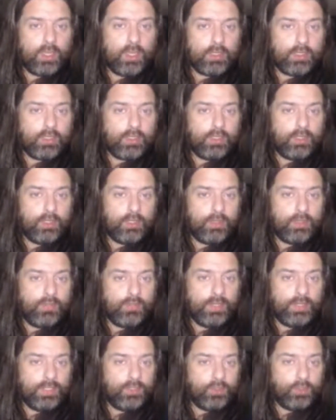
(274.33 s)
Actually, the
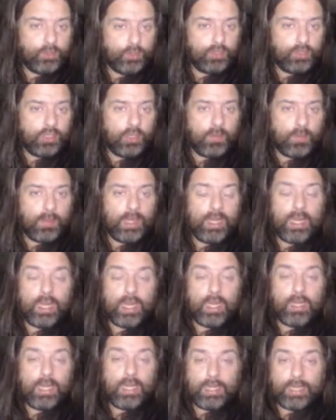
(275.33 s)
Vince Russo way,
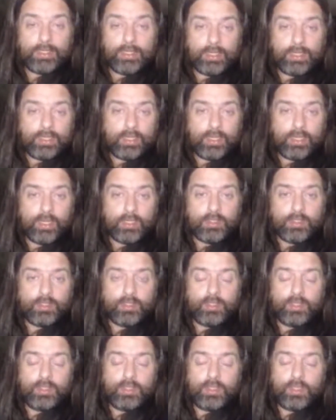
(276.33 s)
I liked it a lot.